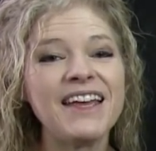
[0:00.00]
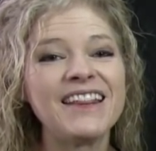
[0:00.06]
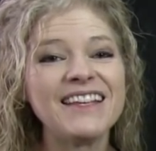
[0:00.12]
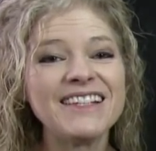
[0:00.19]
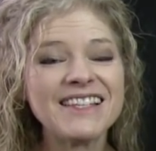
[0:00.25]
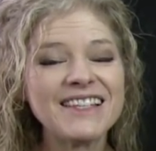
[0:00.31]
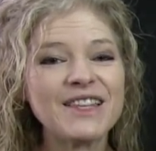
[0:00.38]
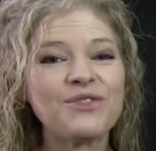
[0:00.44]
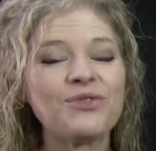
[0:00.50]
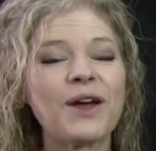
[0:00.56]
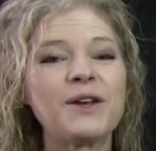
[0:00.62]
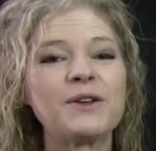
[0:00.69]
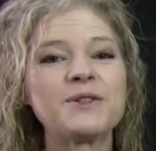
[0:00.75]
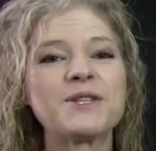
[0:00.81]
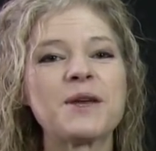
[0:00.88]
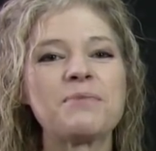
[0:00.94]
This is the
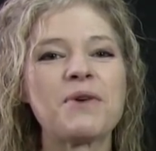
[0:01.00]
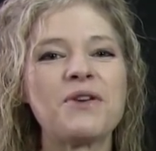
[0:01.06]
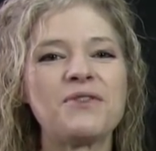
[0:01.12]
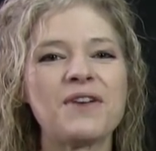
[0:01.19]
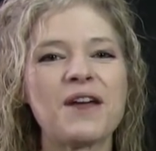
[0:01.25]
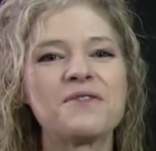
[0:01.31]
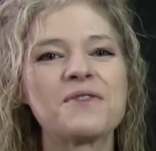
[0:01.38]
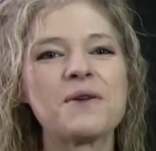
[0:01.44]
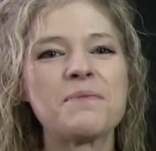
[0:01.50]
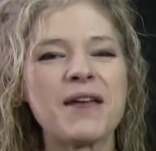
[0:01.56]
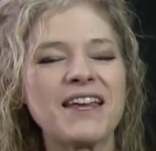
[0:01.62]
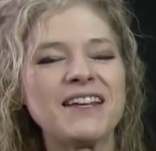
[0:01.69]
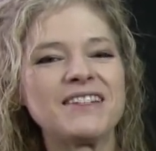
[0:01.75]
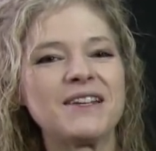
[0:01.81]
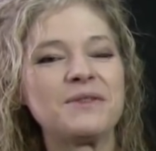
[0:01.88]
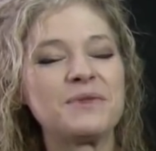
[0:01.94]
final step of every
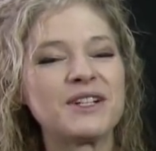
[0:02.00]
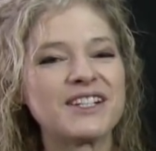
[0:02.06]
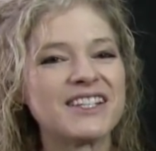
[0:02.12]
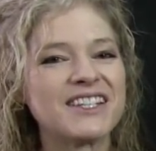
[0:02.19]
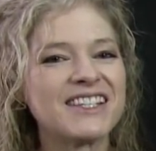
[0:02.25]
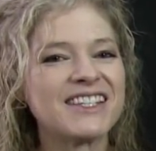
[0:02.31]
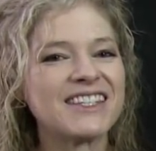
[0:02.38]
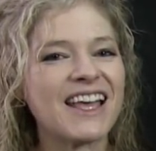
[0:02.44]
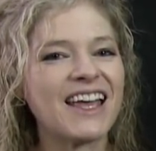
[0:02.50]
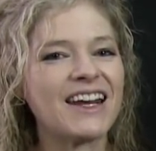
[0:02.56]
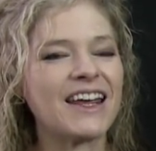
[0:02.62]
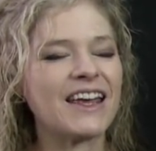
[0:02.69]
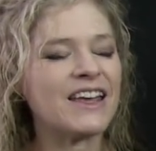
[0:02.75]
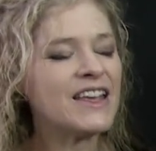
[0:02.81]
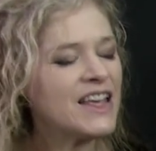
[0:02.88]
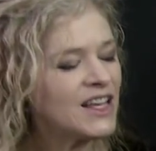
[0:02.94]
painting, which is to sign
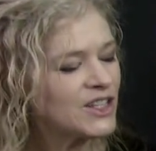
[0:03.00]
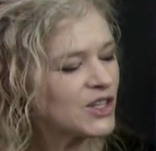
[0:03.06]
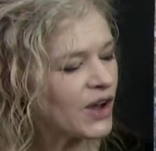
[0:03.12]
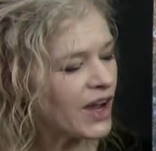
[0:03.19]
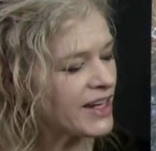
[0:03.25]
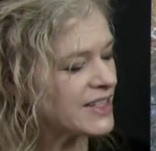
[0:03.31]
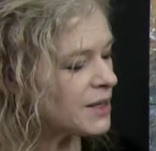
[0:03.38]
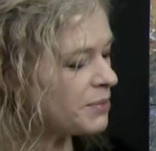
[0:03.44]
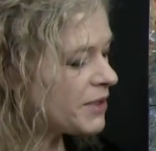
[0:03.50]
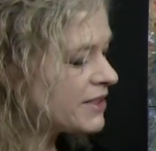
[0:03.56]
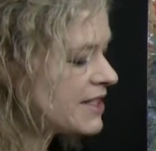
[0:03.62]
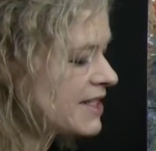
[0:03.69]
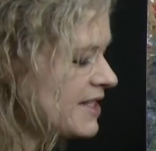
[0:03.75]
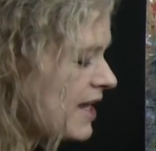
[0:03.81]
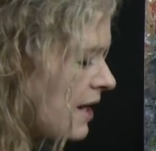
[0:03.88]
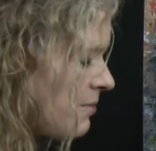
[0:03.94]
it. So I
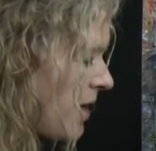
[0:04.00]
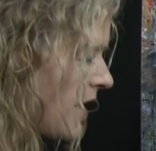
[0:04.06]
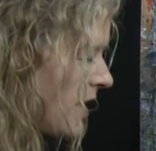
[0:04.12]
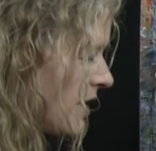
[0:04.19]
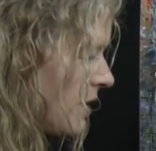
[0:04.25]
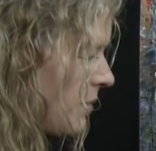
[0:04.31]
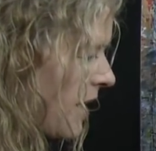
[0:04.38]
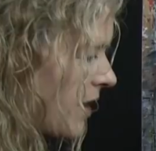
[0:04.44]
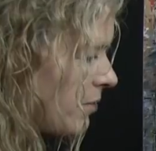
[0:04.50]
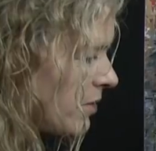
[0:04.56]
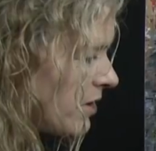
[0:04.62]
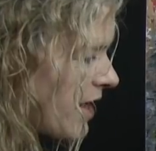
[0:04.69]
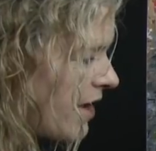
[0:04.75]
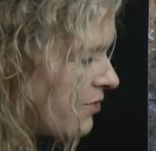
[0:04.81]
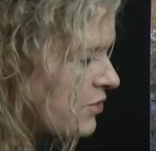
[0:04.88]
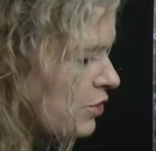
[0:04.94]
typically sign mine in the bottom
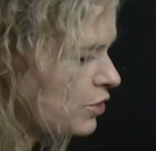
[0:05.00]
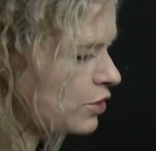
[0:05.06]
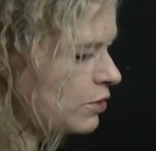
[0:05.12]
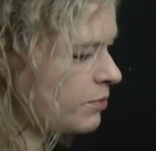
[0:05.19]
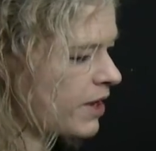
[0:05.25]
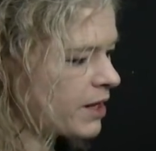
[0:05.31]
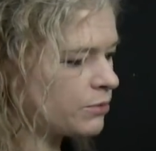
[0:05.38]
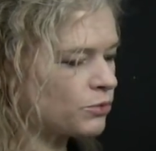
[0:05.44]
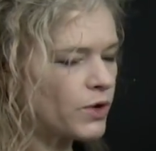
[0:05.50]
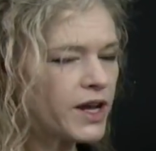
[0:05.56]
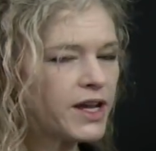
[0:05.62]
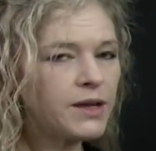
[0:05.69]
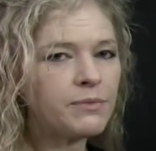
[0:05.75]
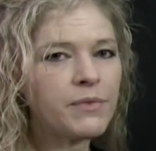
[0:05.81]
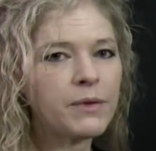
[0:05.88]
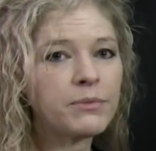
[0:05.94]
left or the bottom
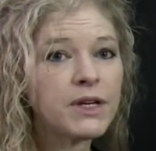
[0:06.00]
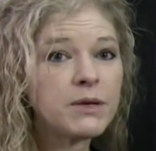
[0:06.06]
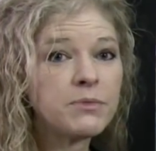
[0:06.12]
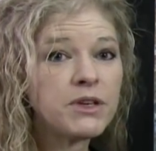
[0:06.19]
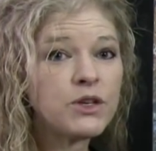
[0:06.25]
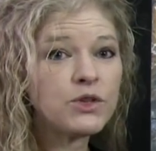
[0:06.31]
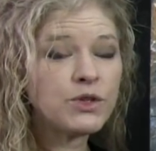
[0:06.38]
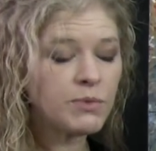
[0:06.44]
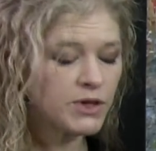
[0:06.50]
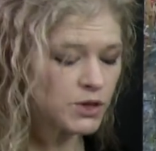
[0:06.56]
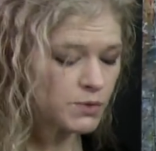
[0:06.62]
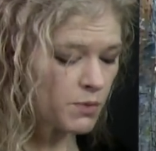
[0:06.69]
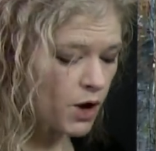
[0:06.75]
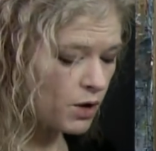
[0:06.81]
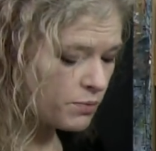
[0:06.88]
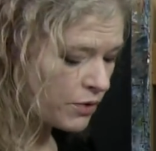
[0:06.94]
right. I'm gonna be using my
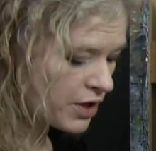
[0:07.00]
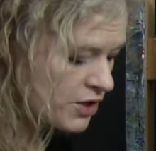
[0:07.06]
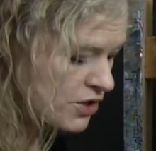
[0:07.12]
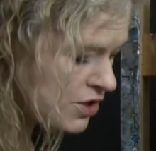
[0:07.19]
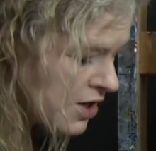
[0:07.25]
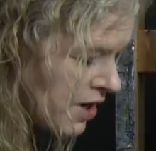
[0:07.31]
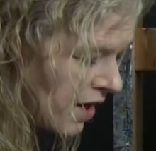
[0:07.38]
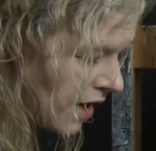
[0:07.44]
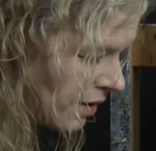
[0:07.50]
small brush.